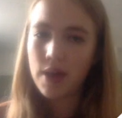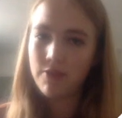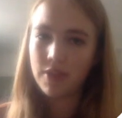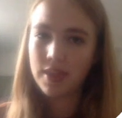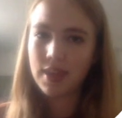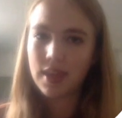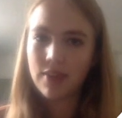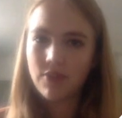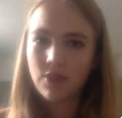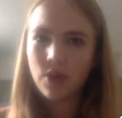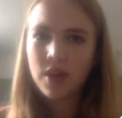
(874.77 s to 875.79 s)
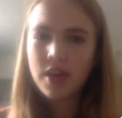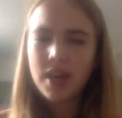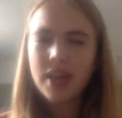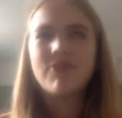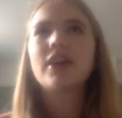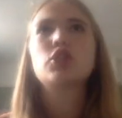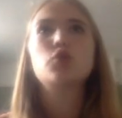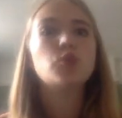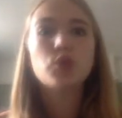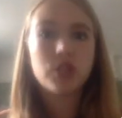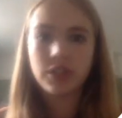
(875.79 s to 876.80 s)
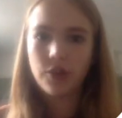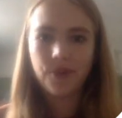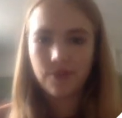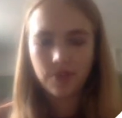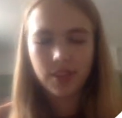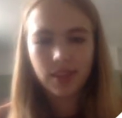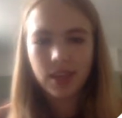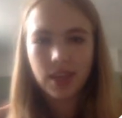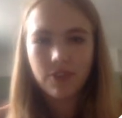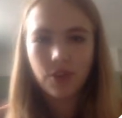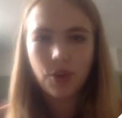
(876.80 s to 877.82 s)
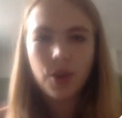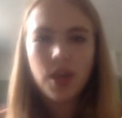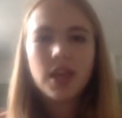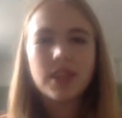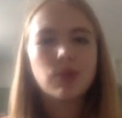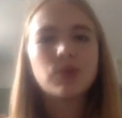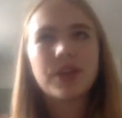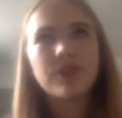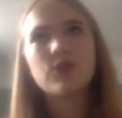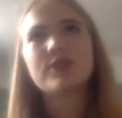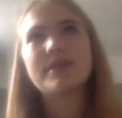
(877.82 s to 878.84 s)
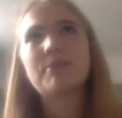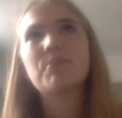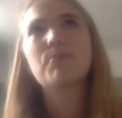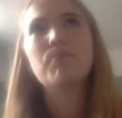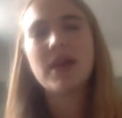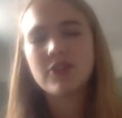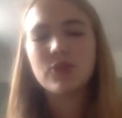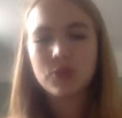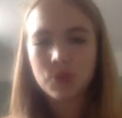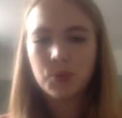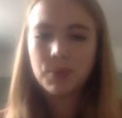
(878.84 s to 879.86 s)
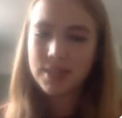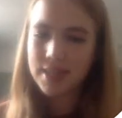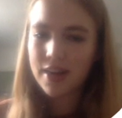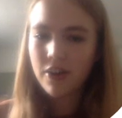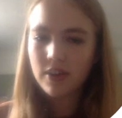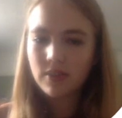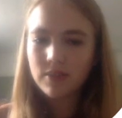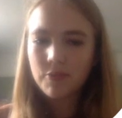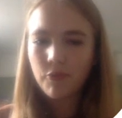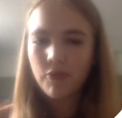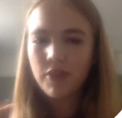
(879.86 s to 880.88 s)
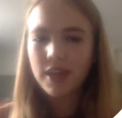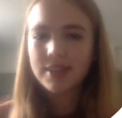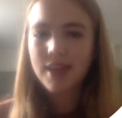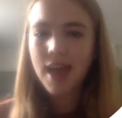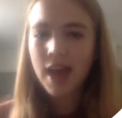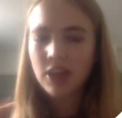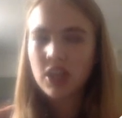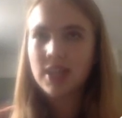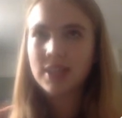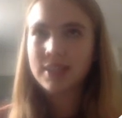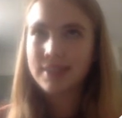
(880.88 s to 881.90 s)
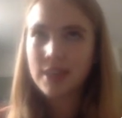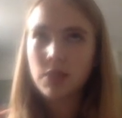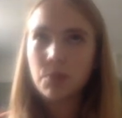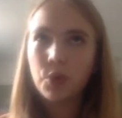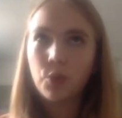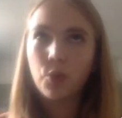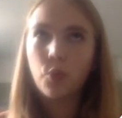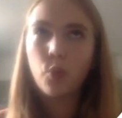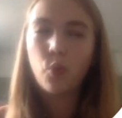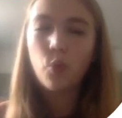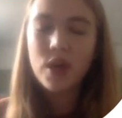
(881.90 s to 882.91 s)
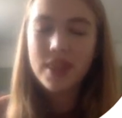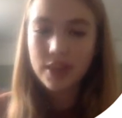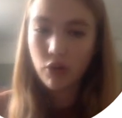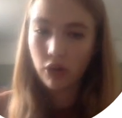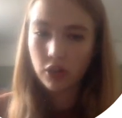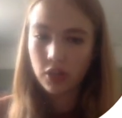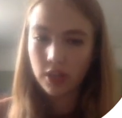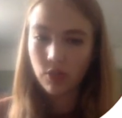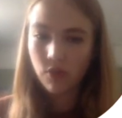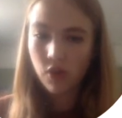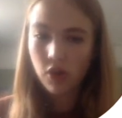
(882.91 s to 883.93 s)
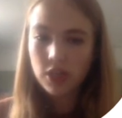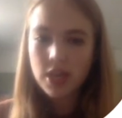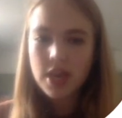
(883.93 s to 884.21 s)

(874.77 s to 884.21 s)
everything they give you. In fact, you wouldn't know everything they give you. They will give you some medical school material that's actually accessible with the knowledge that you've got,